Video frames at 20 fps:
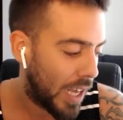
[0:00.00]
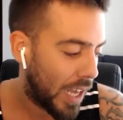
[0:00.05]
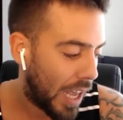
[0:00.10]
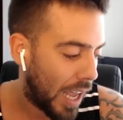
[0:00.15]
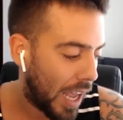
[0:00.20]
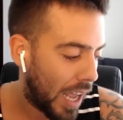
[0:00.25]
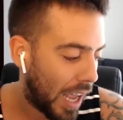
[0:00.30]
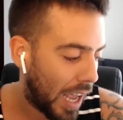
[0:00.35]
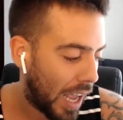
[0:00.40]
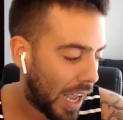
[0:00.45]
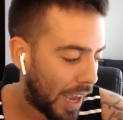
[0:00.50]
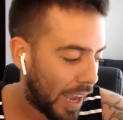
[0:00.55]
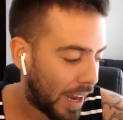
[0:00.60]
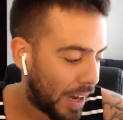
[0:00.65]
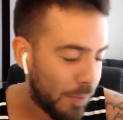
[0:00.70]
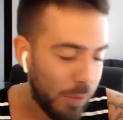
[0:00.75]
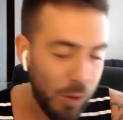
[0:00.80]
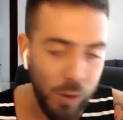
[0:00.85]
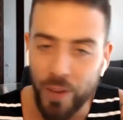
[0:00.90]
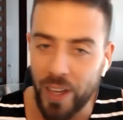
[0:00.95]
and
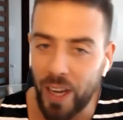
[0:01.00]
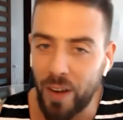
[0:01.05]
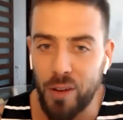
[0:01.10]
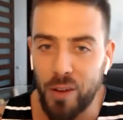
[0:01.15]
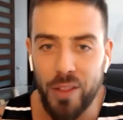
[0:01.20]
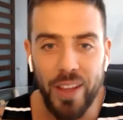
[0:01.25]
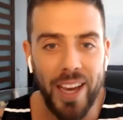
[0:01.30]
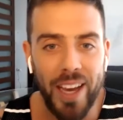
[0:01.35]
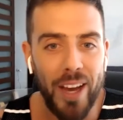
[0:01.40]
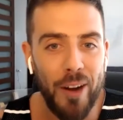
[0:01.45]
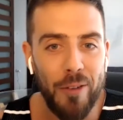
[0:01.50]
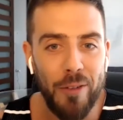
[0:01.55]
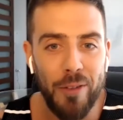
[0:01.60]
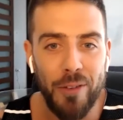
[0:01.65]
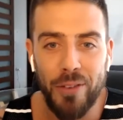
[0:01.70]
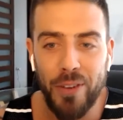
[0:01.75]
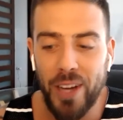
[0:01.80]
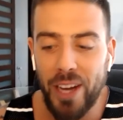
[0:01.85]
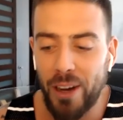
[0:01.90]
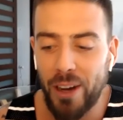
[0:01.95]
moving everything out of
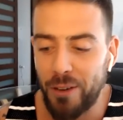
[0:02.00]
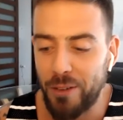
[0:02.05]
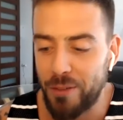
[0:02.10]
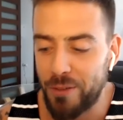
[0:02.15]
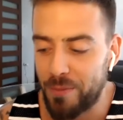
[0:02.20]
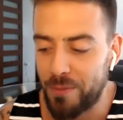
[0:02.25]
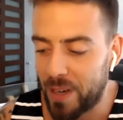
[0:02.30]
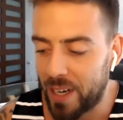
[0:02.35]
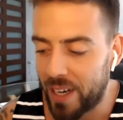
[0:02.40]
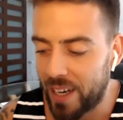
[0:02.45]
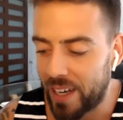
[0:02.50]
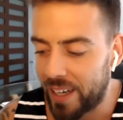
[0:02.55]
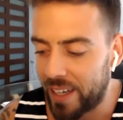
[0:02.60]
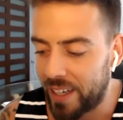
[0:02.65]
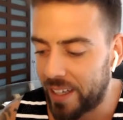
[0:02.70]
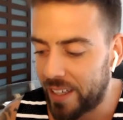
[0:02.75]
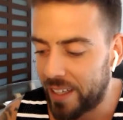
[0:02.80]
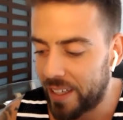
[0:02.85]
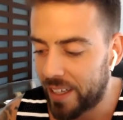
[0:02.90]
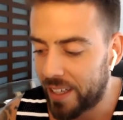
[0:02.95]
out of my
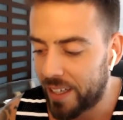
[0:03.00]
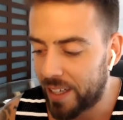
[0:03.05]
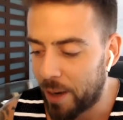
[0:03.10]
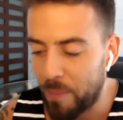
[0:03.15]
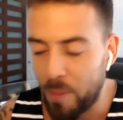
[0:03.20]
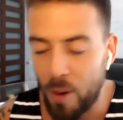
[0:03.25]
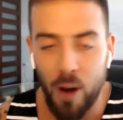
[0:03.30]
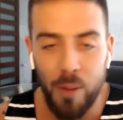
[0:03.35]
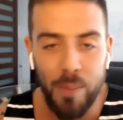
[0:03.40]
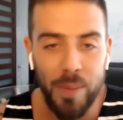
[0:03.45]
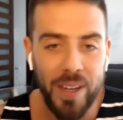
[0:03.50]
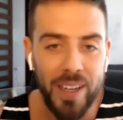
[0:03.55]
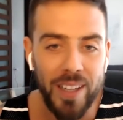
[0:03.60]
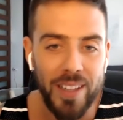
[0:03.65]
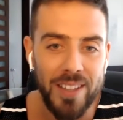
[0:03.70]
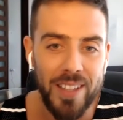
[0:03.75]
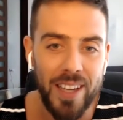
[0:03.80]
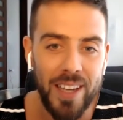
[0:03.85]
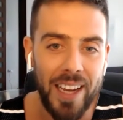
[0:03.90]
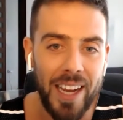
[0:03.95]
uh, apartment and
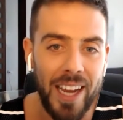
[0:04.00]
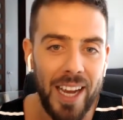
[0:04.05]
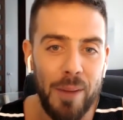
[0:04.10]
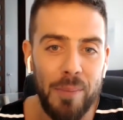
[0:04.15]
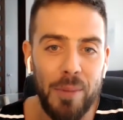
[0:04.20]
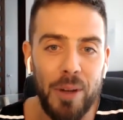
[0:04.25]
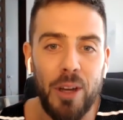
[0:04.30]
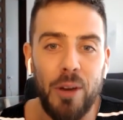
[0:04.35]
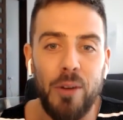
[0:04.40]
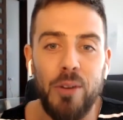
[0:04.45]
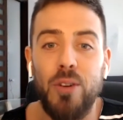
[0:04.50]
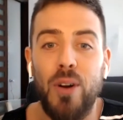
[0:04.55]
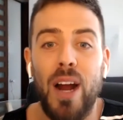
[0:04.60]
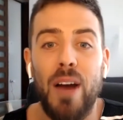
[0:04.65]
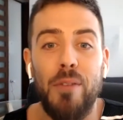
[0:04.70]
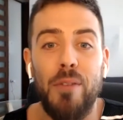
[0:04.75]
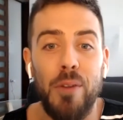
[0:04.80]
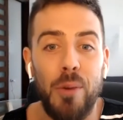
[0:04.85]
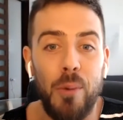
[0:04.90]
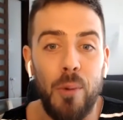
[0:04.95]
saying, "Hey, I'm going to go
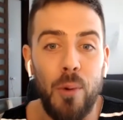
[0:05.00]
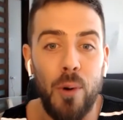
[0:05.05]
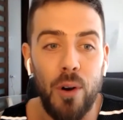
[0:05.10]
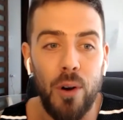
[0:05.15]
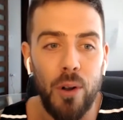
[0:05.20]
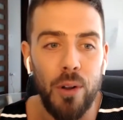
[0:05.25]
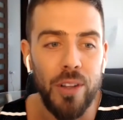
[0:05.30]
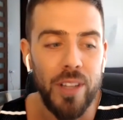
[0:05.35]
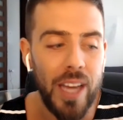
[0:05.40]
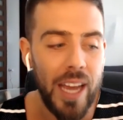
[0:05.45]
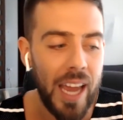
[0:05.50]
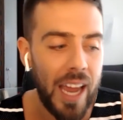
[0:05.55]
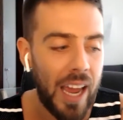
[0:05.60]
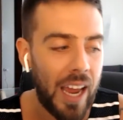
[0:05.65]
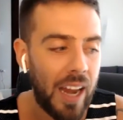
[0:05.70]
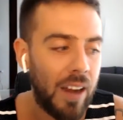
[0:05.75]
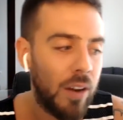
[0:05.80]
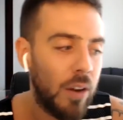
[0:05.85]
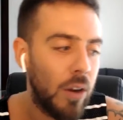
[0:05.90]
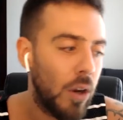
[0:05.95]
travel the world,"
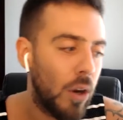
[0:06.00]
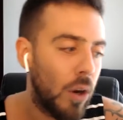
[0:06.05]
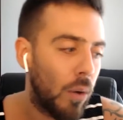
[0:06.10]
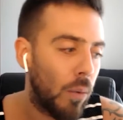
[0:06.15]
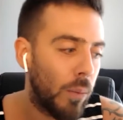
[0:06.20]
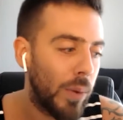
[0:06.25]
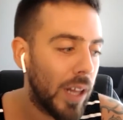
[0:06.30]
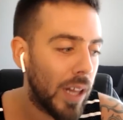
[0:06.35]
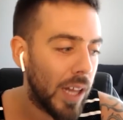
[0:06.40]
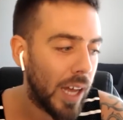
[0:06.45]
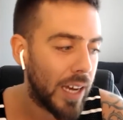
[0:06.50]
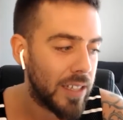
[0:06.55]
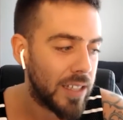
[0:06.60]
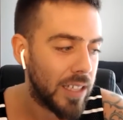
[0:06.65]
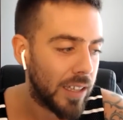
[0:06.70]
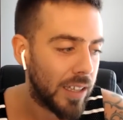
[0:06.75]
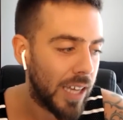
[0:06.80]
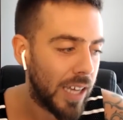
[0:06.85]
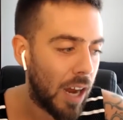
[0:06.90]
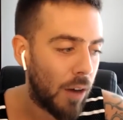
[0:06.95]
and
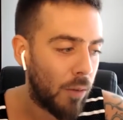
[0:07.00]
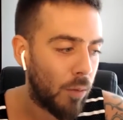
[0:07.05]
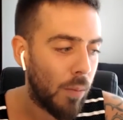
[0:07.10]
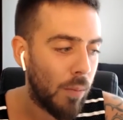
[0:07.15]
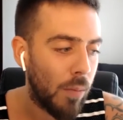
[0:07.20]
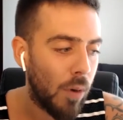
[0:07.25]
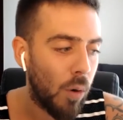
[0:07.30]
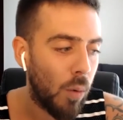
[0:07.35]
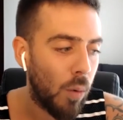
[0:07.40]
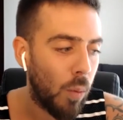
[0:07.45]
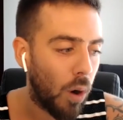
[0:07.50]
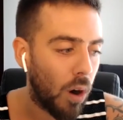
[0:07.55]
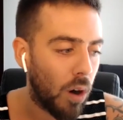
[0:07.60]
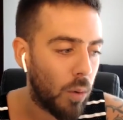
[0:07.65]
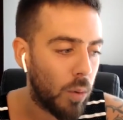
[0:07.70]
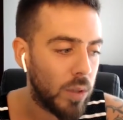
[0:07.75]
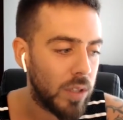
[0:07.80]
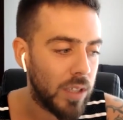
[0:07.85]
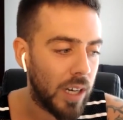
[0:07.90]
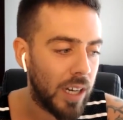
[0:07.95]
realizing that remote work
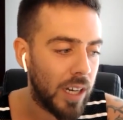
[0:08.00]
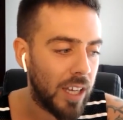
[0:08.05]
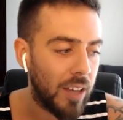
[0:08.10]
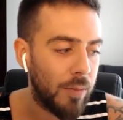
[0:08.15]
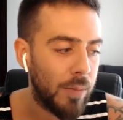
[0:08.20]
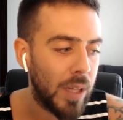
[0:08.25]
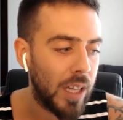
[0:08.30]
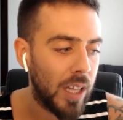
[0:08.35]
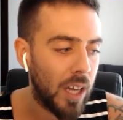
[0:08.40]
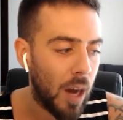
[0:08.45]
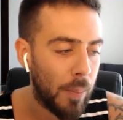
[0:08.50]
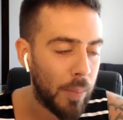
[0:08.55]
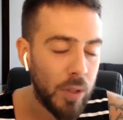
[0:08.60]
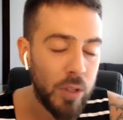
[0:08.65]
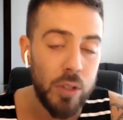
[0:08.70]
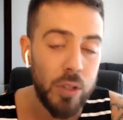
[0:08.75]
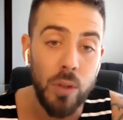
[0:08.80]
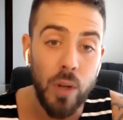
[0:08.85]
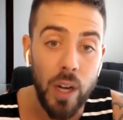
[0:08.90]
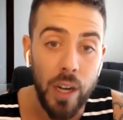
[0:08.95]
was going to give me the
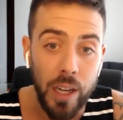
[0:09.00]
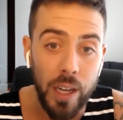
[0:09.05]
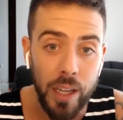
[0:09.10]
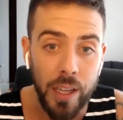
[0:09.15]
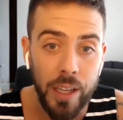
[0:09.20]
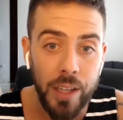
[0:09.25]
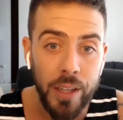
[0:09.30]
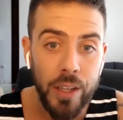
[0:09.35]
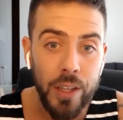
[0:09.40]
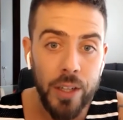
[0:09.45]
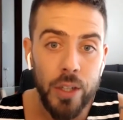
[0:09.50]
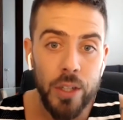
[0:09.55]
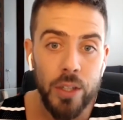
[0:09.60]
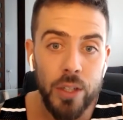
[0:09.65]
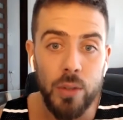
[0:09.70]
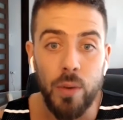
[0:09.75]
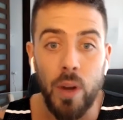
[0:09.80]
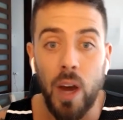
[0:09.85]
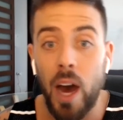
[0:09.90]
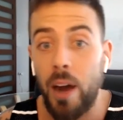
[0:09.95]
opportunity
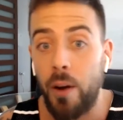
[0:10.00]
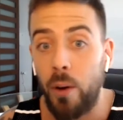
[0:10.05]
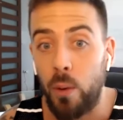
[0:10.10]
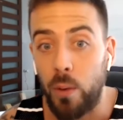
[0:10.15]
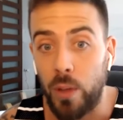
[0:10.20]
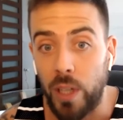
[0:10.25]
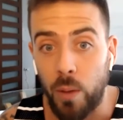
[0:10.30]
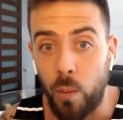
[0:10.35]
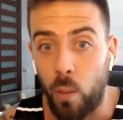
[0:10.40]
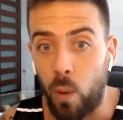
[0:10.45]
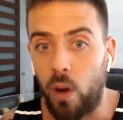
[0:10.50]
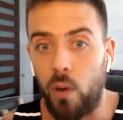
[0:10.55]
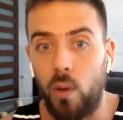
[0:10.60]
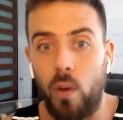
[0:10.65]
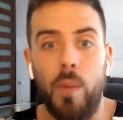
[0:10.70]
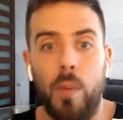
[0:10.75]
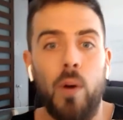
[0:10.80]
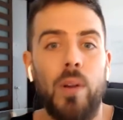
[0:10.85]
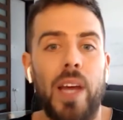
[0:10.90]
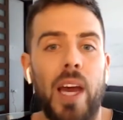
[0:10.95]
to not only work
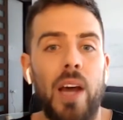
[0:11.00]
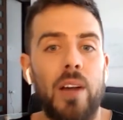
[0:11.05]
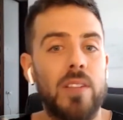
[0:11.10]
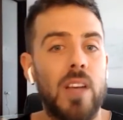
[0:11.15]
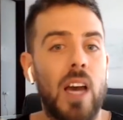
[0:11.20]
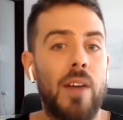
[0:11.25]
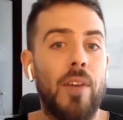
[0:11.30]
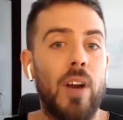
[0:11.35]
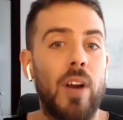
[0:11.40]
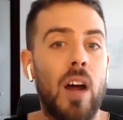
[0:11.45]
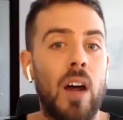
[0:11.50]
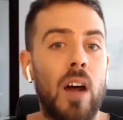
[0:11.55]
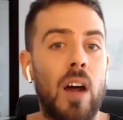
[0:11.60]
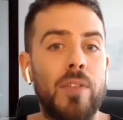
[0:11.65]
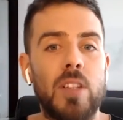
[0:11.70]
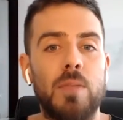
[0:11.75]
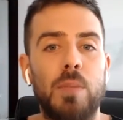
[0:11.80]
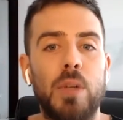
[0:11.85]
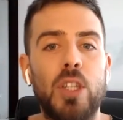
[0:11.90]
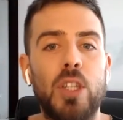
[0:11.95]
remotely outside of an office, but